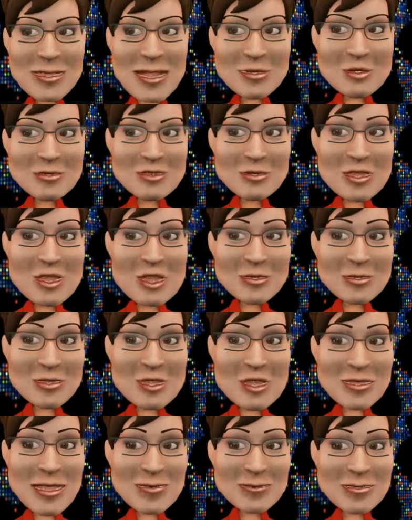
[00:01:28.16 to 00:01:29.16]
Are you sure you
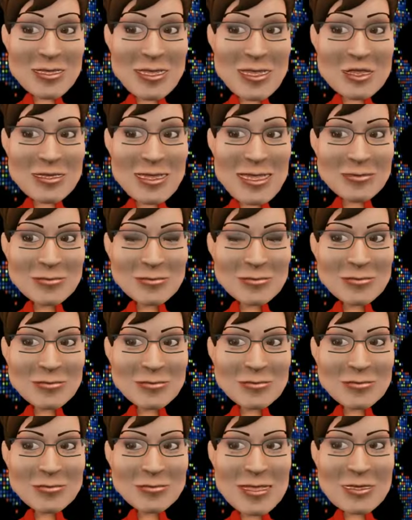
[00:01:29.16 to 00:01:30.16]
are right, Larry?
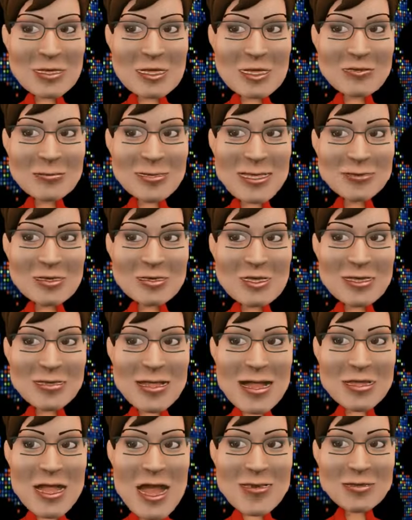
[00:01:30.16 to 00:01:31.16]
I have been
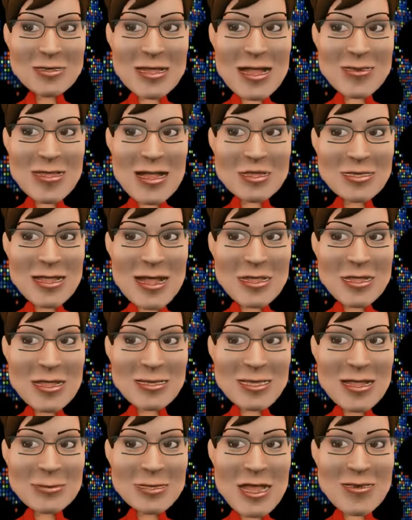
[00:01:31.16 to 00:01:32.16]
going around the country
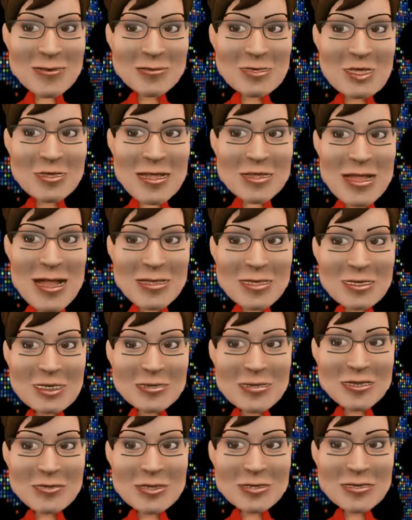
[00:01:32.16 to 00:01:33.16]
talking about lowering
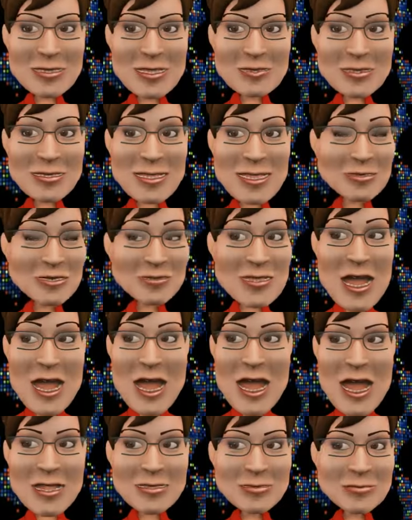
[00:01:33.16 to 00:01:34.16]
taxes for several weeks
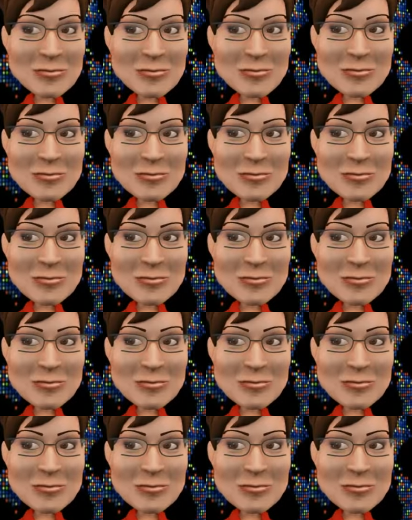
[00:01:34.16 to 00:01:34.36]
now.